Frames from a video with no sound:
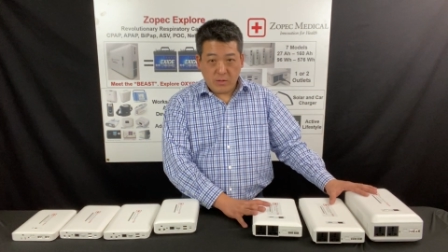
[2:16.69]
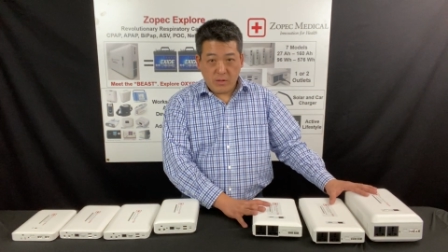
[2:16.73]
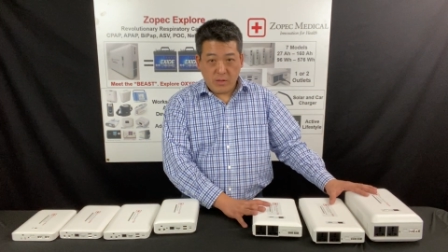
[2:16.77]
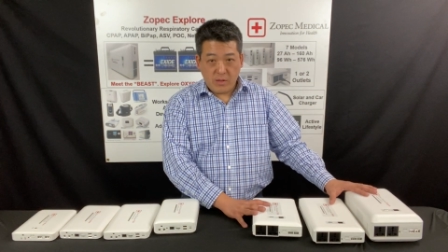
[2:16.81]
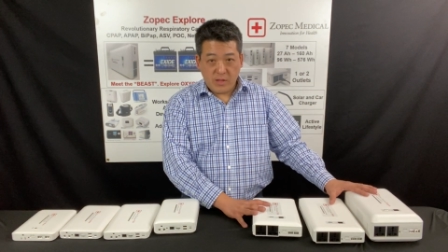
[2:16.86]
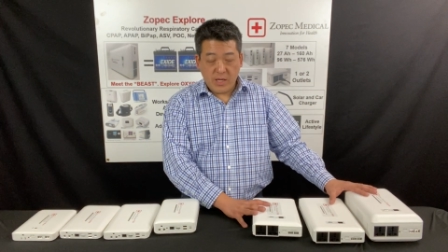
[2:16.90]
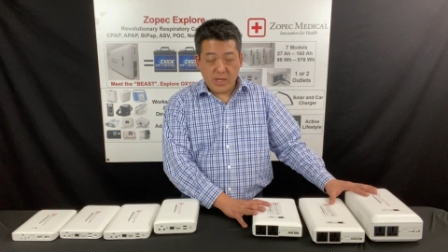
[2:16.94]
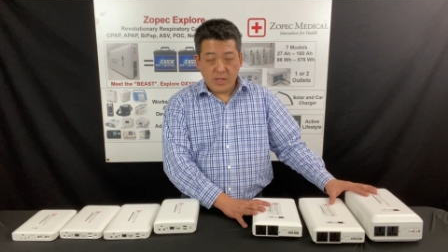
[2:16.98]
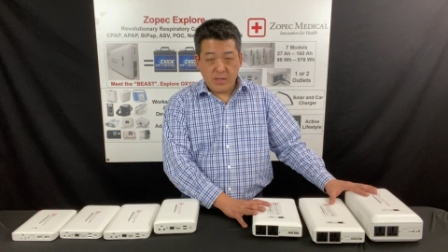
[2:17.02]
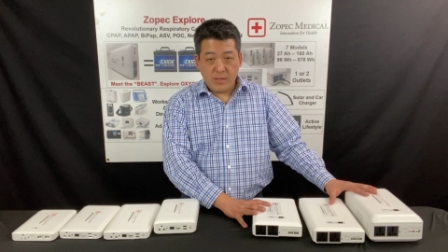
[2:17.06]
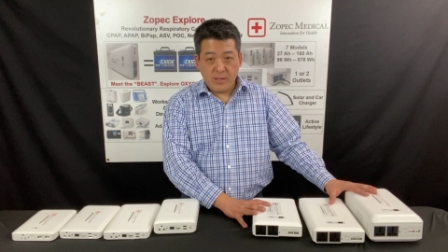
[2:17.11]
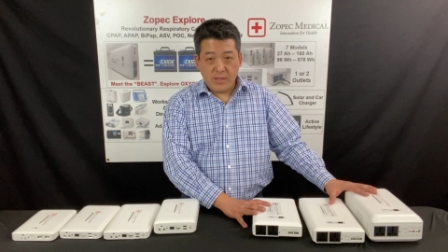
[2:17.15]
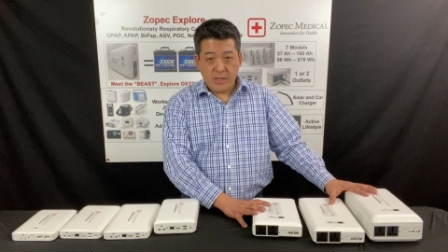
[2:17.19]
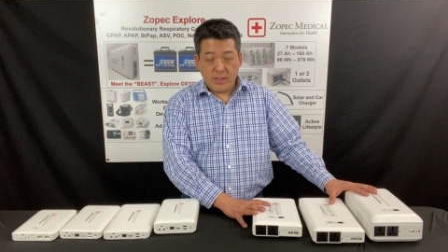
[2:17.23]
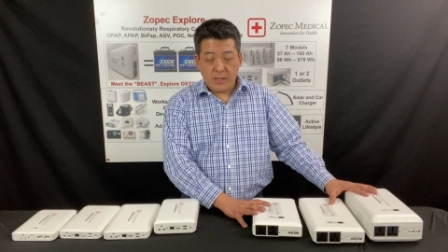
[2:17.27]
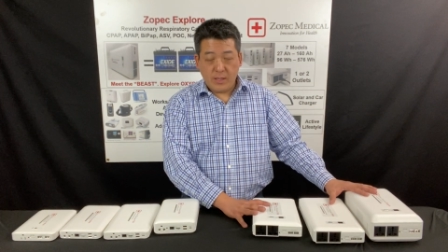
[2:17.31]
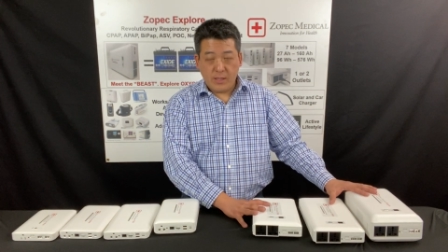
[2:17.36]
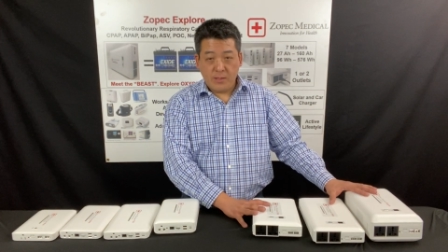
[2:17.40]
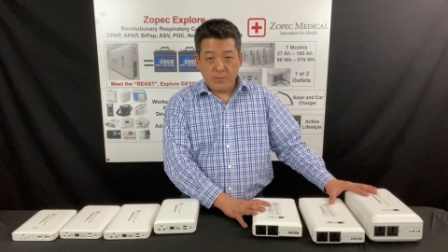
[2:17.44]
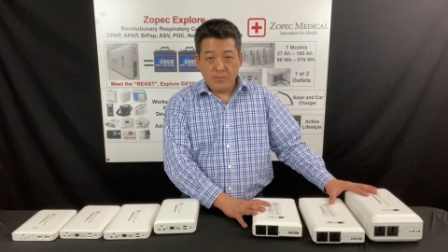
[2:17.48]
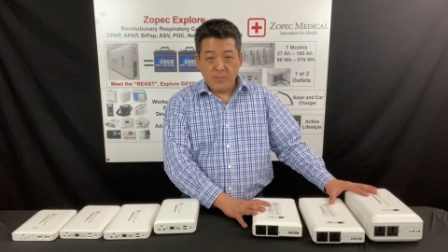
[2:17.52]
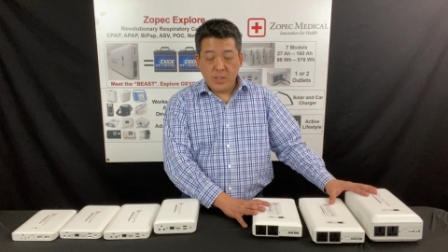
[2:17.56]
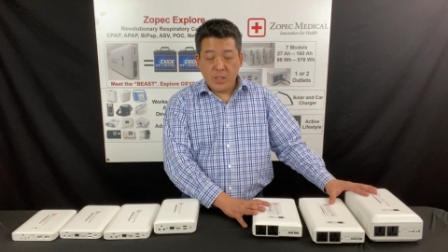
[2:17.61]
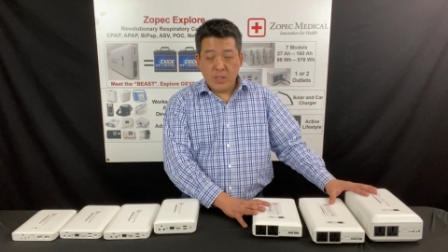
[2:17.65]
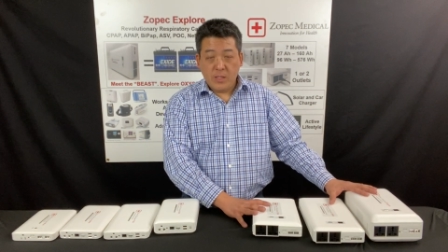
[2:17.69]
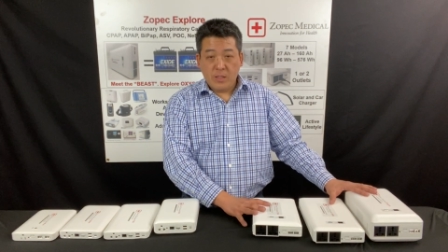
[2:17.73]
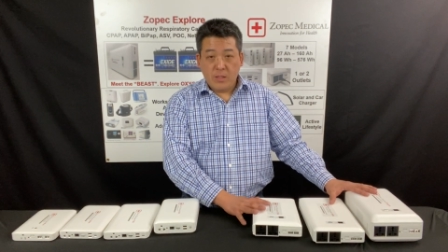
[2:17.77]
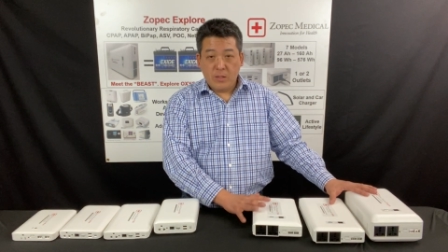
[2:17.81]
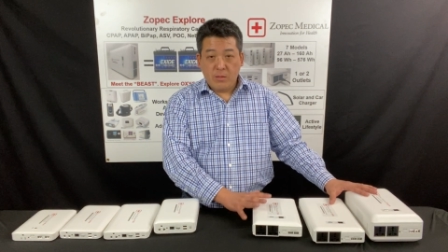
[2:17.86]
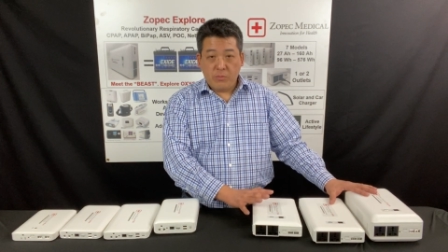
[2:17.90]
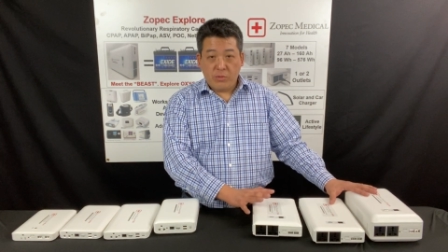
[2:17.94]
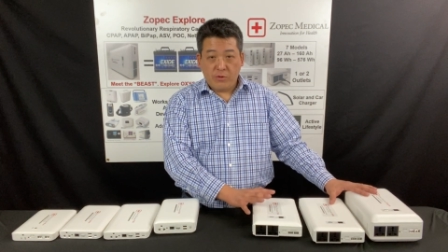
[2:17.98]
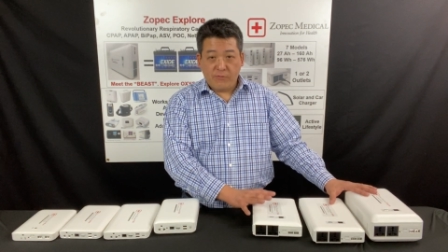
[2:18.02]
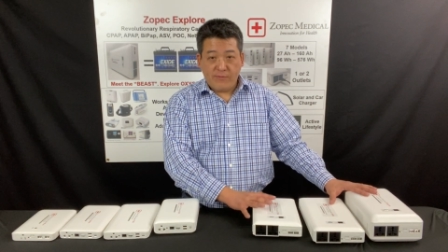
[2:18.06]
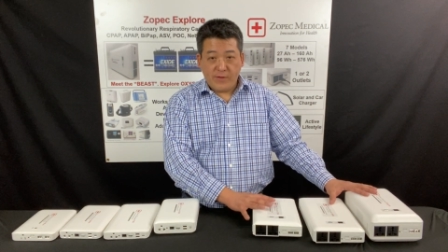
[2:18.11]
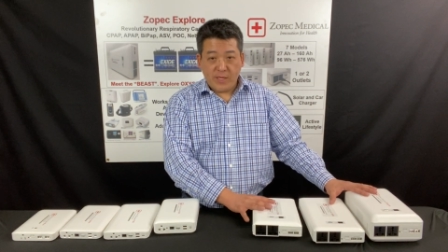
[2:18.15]
than the
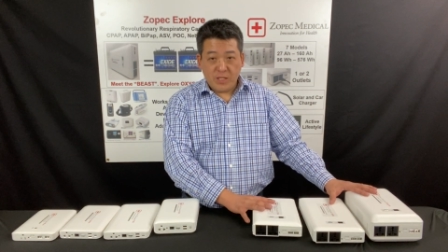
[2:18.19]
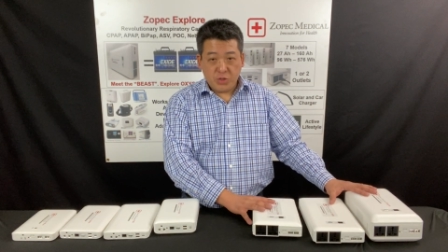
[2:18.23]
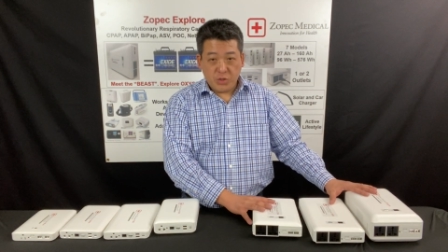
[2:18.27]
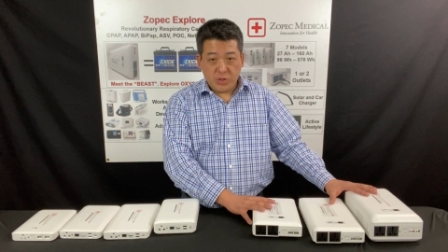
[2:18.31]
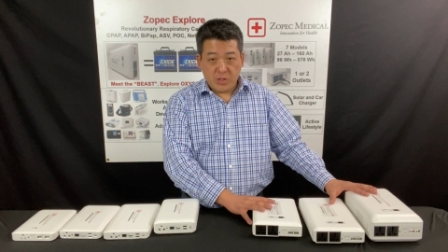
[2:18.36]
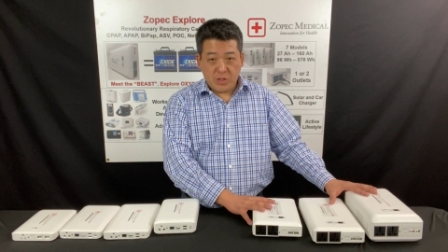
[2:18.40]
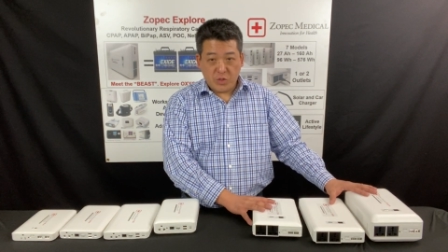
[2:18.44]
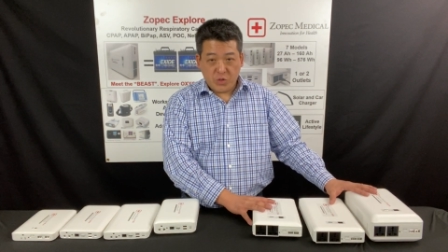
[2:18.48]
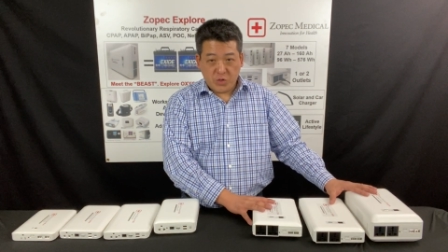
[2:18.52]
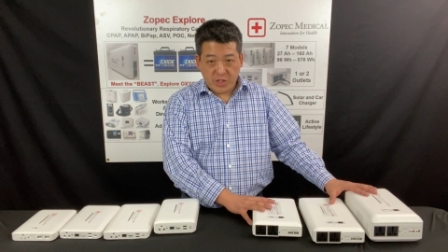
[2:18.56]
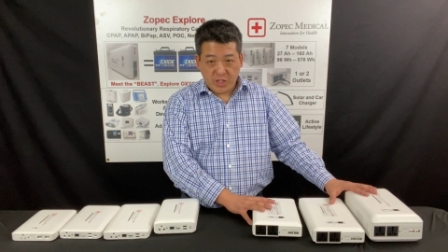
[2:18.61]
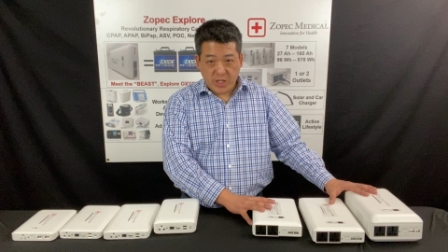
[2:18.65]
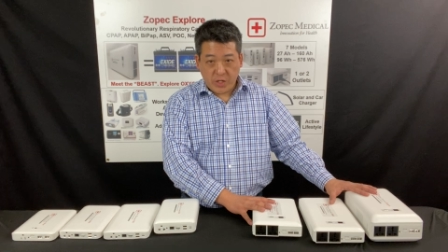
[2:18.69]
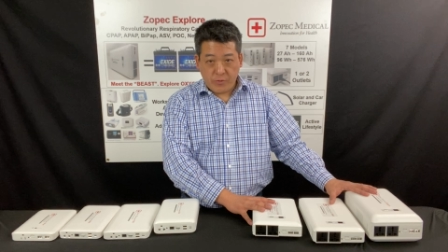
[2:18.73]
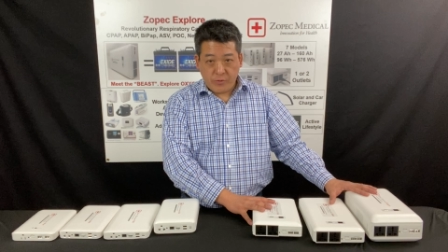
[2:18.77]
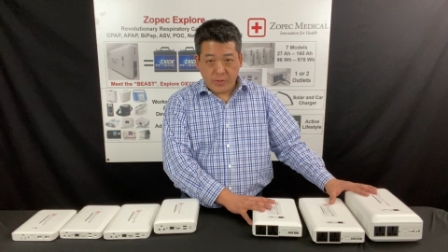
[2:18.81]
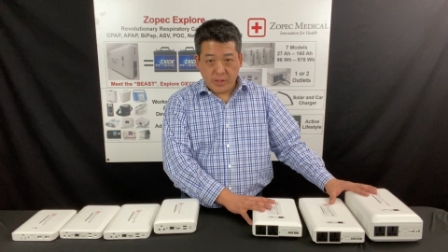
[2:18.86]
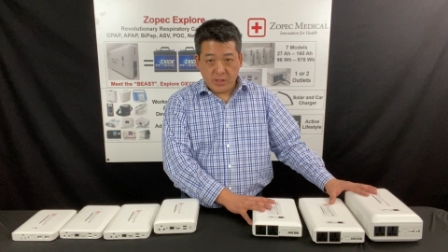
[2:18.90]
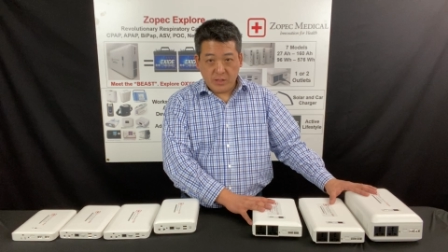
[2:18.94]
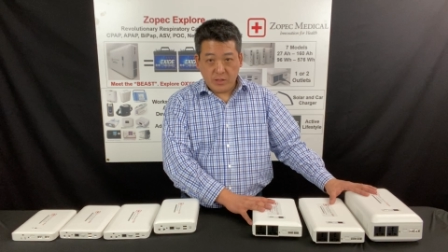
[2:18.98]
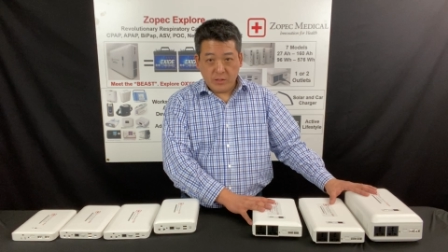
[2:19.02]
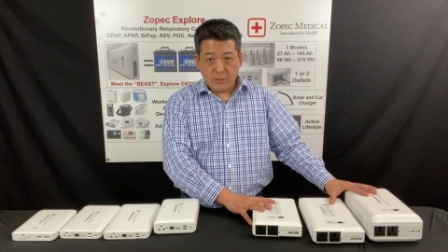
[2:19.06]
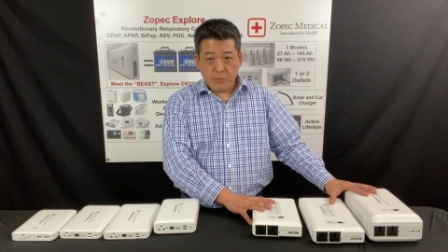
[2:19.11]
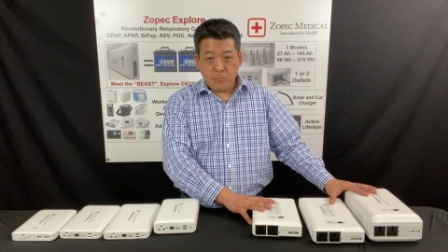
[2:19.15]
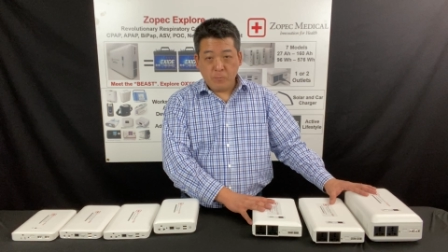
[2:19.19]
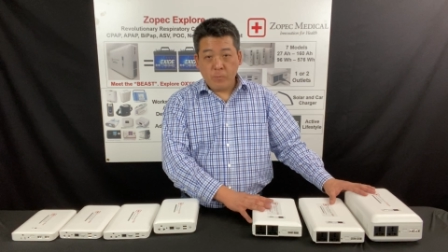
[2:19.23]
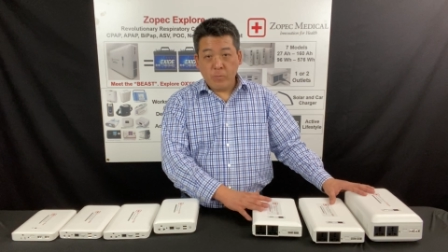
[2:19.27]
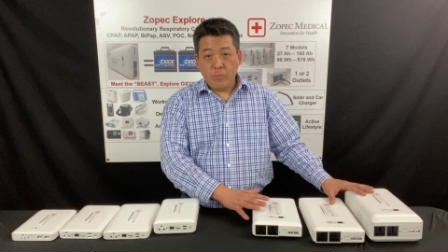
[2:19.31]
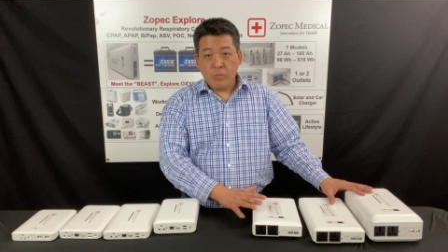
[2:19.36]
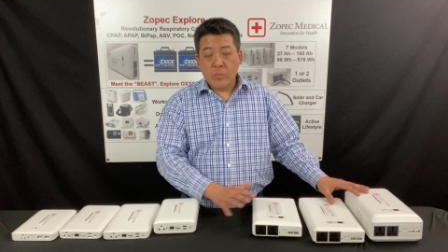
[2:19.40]
professional series.